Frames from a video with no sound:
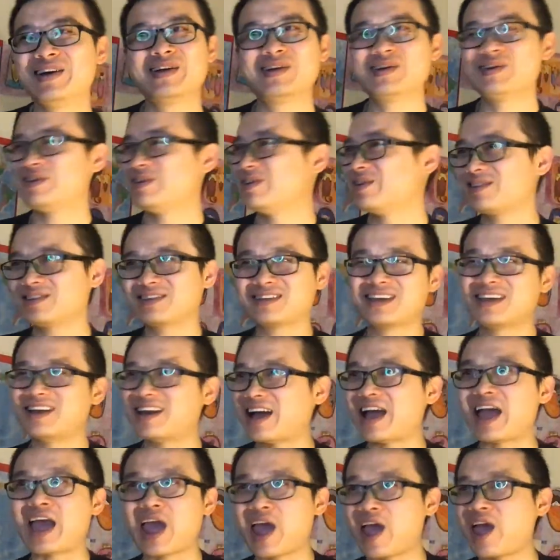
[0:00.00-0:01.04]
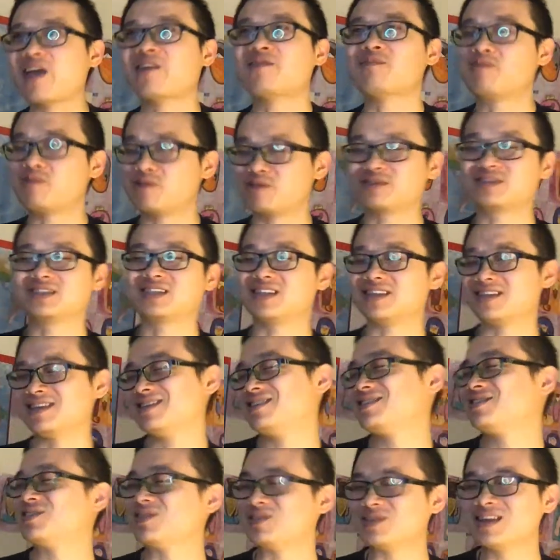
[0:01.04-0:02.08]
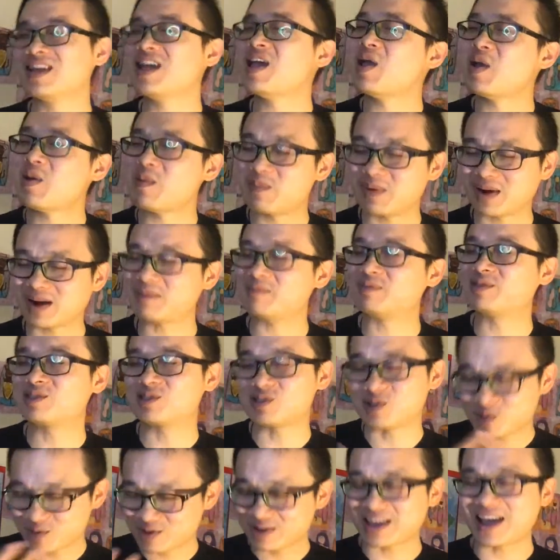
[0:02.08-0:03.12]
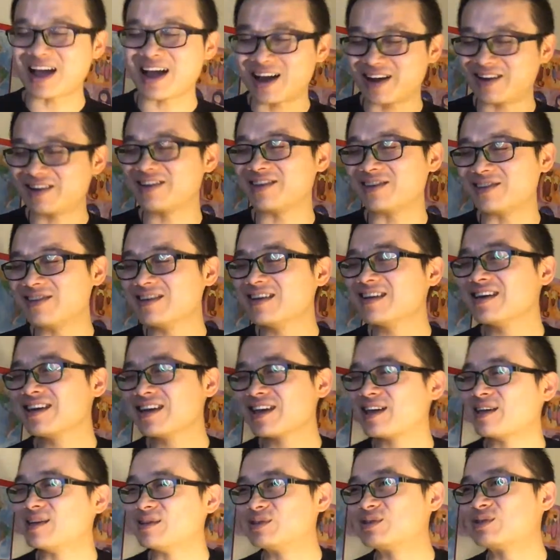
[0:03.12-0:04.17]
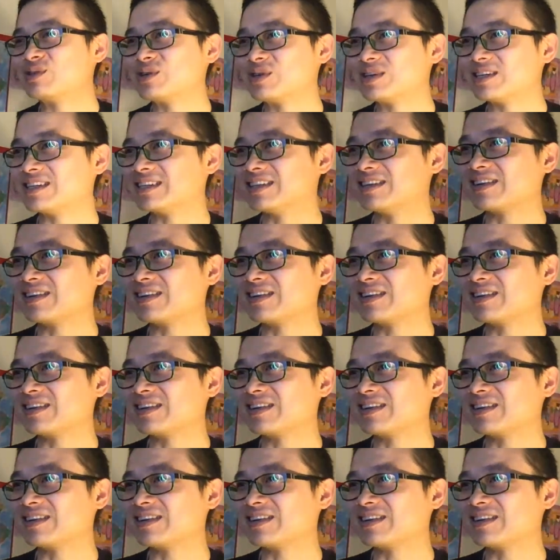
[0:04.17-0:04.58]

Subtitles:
Not that I have prostate issues, but I'm showing how you can treat it.